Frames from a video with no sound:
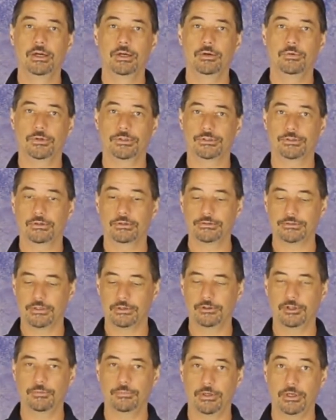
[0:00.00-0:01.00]
which turns
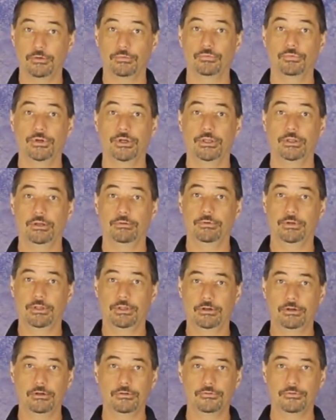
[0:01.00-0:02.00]
out to be really,
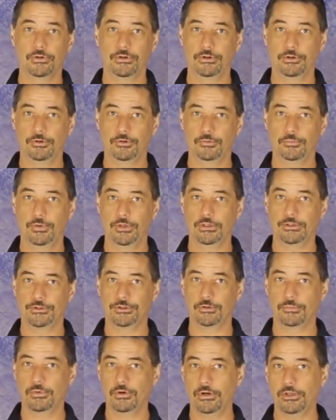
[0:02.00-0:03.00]
really good for you, because
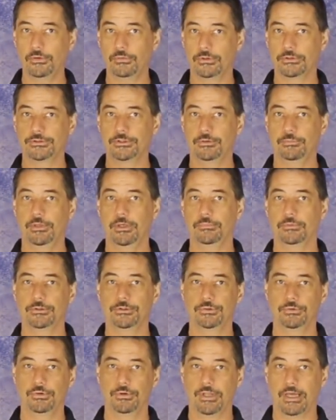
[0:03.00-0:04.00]
your body wants to be able
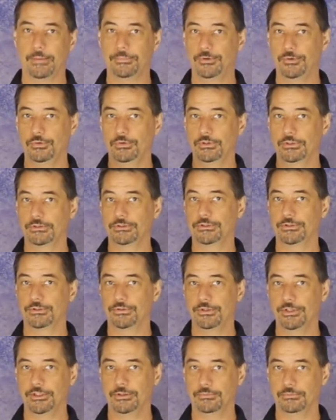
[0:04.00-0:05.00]
to adapt to
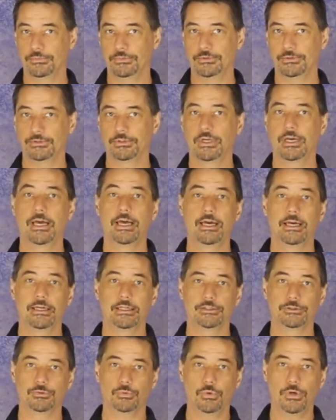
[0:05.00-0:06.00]
extremes,
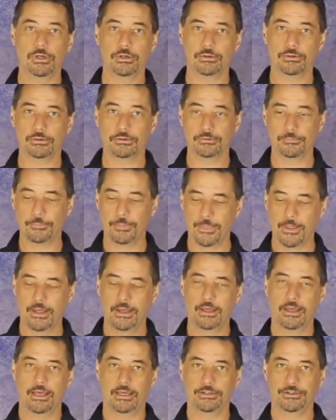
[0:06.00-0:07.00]
as well
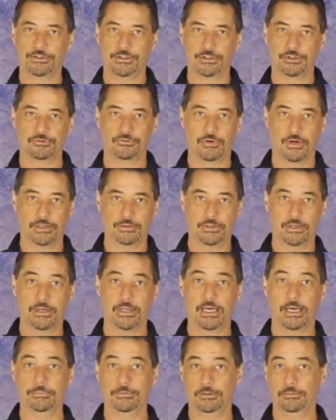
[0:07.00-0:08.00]
as just find that
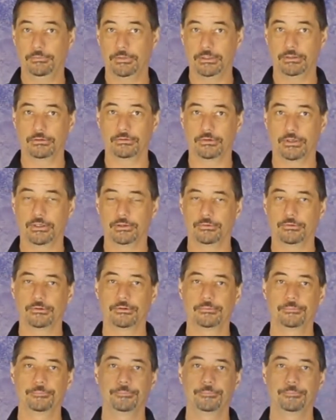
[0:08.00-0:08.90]
happy middle ground.